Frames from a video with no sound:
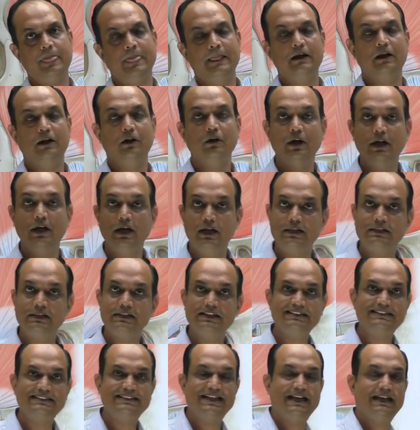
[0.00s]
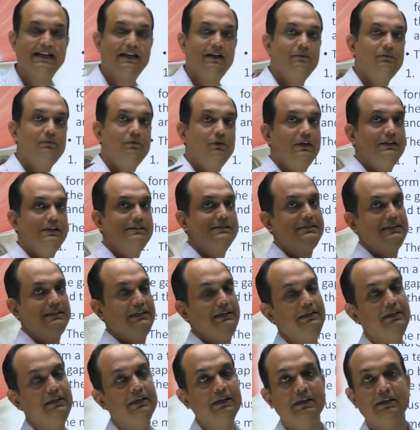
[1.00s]
Now here in this diagram you can
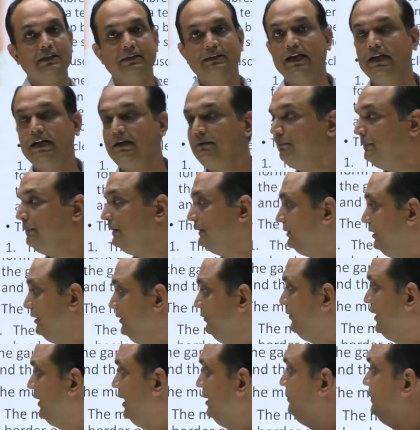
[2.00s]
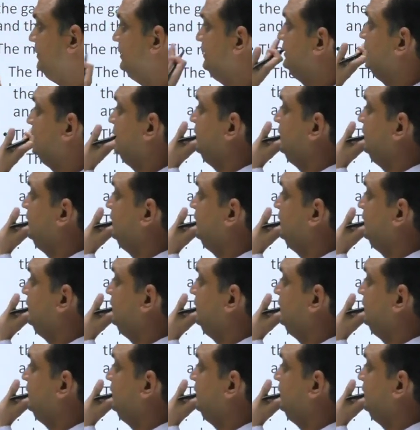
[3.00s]
see that muscle fibers